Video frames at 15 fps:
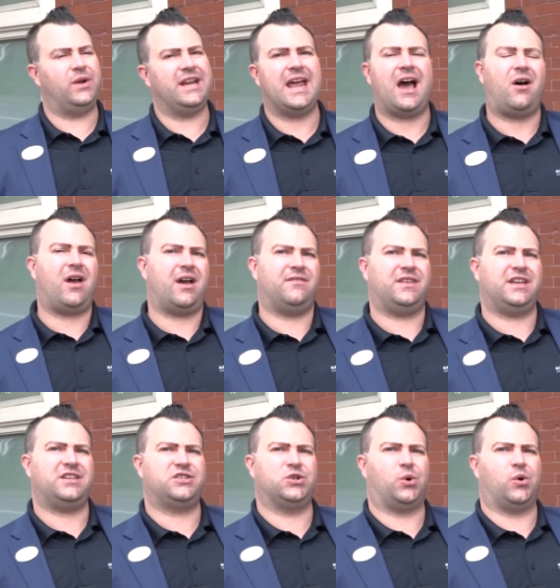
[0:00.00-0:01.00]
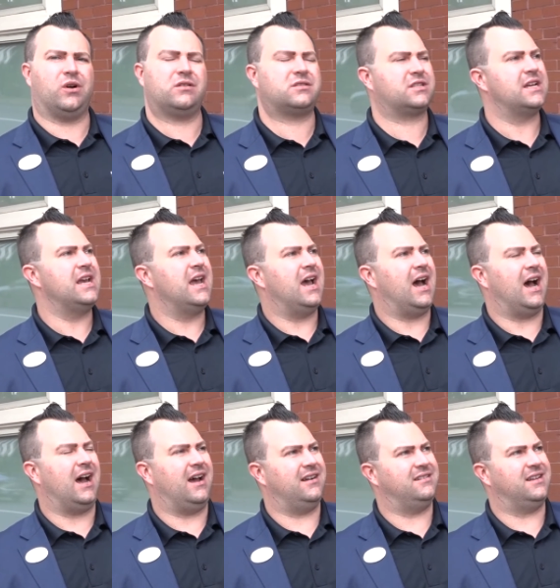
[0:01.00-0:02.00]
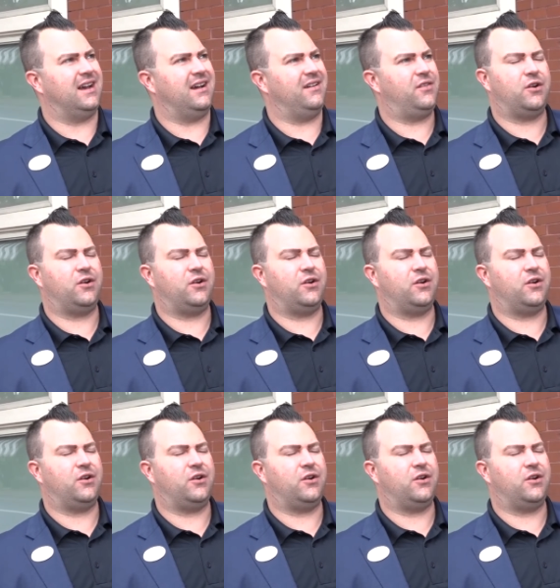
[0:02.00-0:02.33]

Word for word: We now have these doors and uh,